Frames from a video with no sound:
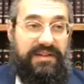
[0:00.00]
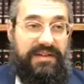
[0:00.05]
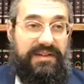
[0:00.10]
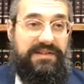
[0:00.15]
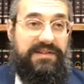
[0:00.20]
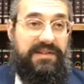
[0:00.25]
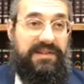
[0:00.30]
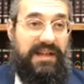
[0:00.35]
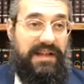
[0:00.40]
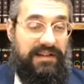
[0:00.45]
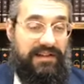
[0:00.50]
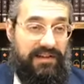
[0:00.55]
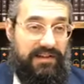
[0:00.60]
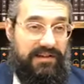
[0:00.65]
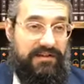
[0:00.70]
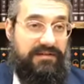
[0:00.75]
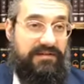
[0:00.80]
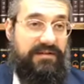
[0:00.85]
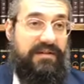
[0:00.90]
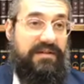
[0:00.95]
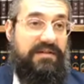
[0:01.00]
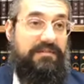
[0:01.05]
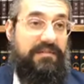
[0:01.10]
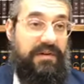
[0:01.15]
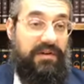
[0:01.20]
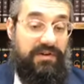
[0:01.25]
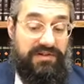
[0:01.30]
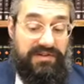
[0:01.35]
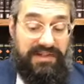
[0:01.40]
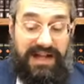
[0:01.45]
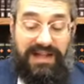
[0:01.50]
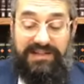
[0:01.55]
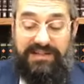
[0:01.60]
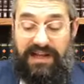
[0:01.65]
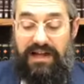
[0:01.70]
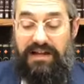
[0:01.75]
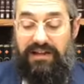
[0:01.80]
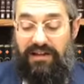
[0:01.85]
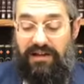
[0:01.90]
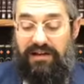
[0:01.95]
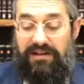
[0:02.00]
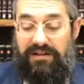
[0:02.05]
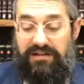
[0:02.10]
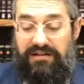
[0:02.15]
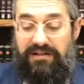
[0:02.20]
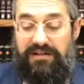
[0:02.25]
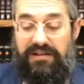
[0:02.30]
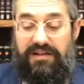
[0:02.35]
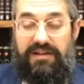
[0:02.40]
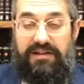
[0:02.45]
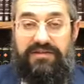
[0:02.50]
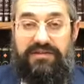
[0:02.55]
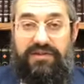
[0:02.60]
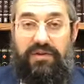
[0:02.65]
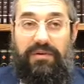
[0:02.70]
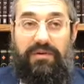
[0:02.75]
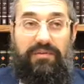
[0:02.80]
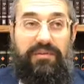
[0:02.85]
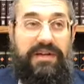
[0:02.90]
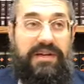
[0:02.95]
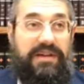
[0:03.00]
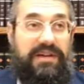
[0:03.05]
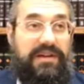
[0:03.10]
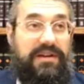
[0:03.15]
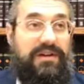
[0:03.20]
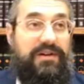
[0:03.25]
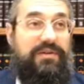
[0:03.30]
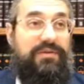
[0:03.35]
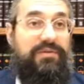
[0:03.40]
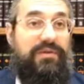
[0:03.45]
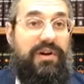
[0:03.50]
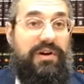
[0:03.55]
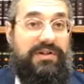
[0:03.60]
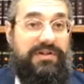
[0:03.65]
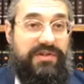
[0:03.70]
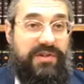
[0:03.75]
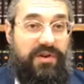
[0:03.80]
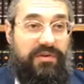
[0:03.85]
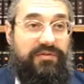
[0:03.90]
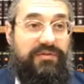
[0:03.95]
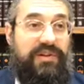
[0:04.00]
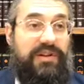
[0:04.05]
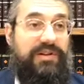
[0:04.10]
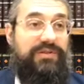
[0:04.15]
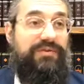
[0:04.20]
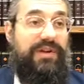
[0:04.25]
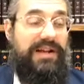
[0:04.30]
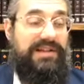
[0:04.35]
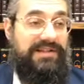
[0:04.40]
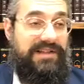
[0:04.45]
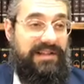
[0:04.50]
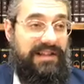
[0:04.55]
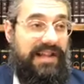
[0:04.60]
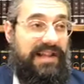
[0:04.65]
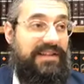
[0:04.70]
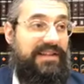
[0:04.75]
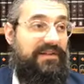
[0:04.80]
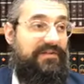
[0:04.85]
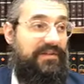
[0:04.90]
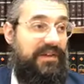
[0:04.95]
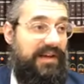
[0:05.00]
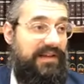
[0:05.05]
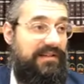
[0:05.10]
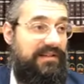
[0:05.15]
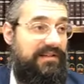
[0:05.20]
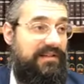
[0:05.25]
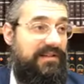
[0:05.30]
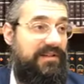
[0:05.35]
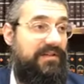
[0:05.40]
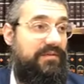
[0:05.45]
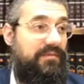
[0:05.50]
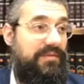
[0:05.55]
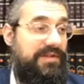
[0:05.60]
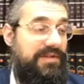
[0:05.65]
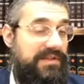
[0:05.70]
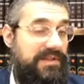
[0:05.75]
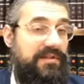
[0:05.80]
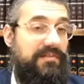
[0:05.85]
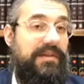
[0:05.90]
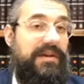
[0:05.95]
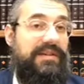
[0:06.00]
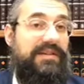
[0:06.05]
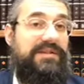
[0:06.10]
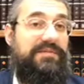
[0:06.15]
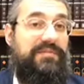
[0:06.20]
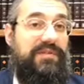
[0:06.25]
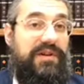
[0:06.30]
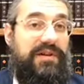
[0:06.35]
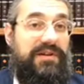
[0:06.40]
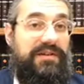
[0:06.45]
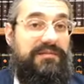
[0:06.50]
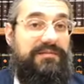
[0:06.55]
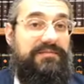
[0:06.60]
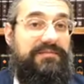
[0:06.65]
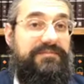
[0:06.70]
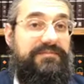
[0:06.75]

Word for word: incidentally, because that's the halacha. So when we cross over a transatlantic flight, we still make this bracha.